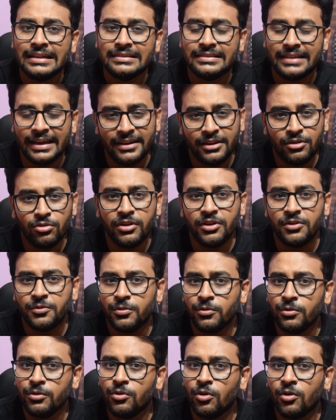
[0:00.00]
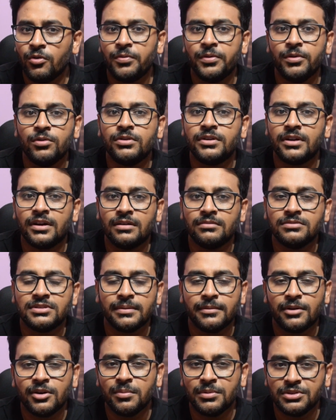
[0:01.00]
Then, you know, if you know few
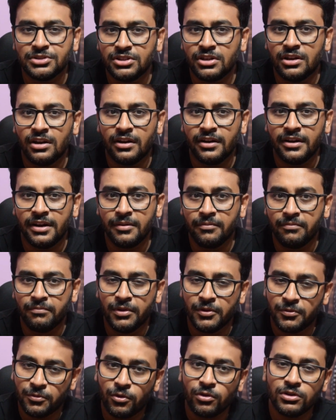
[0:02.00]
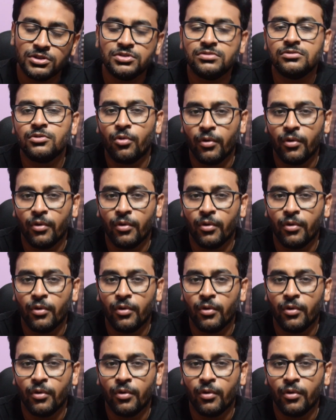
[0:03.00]
terms about machine learning before